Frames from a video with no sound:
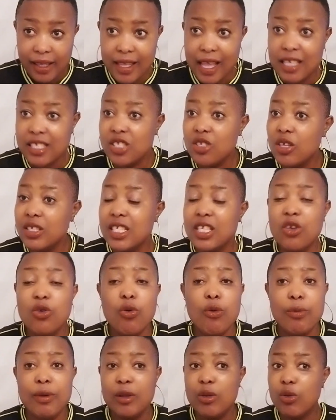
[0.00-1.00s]
There's nothing
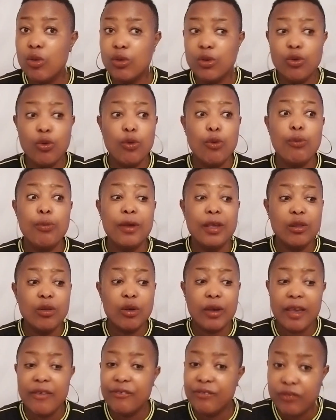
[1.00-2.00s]
you will be
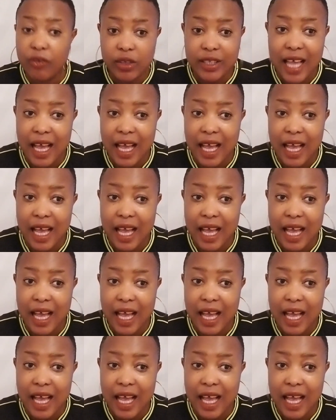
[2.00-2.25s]
looking for